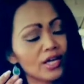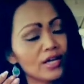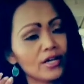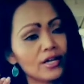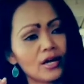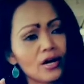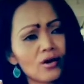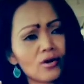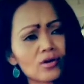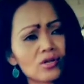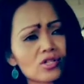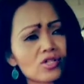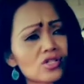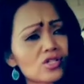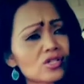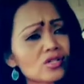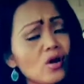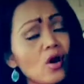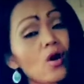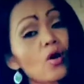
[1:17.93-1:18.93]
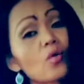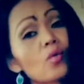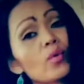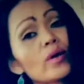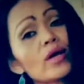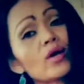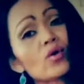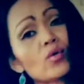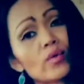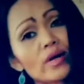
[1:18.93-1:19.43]
you know you're just
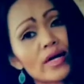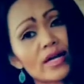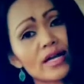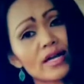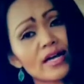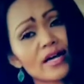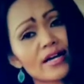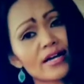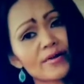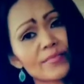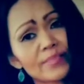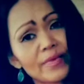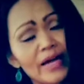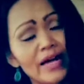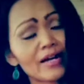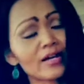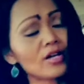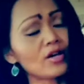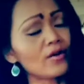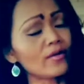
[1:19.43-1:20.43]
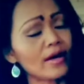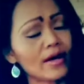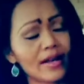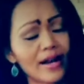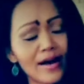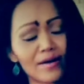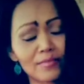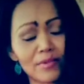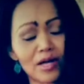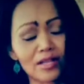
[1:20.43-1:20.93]
weary I know
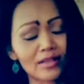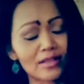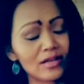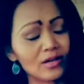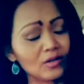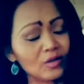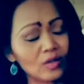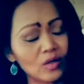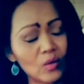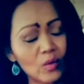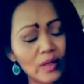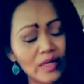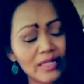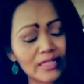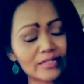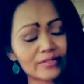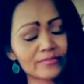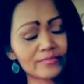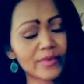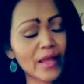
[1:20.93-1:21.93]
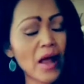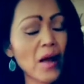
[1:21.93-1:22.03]
that I'm not the only one